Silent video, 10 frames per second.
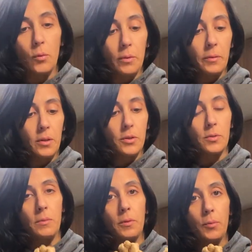What I'm going to do
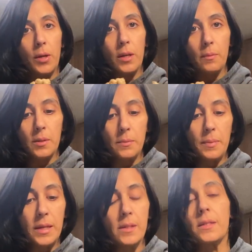is I'm going to break it up into
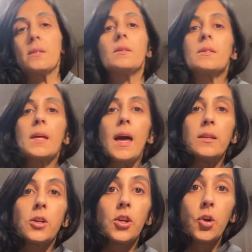pieces
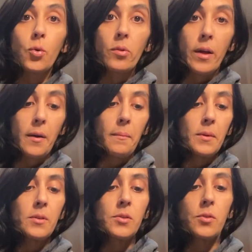and cure them
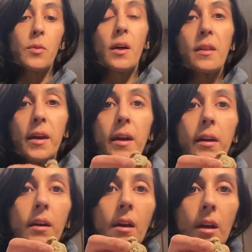so that they
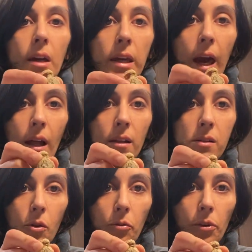
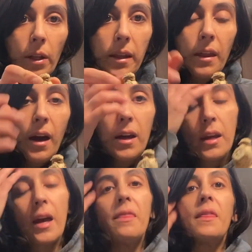callus over like that,
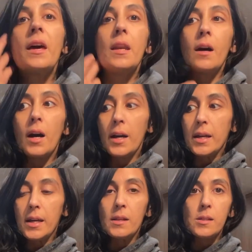and then
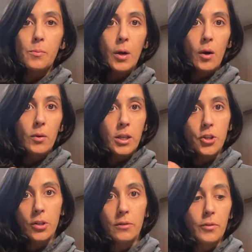I can sprout
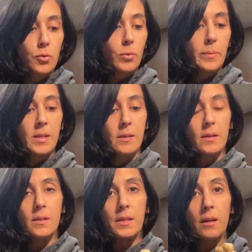each individual piece
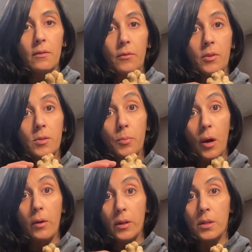instead of
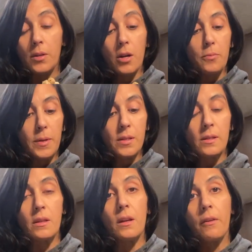sprouting the entire piece
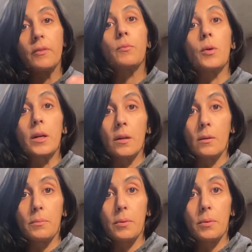and then having to break it up